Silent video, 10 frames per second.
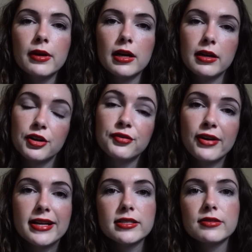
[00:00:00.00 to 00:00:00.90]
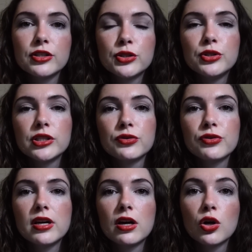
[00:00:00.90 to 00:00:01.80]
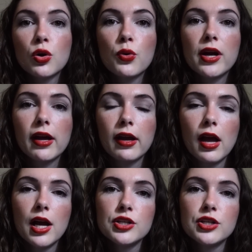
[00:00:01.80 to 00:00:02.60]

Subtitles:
her friend, and their two children are going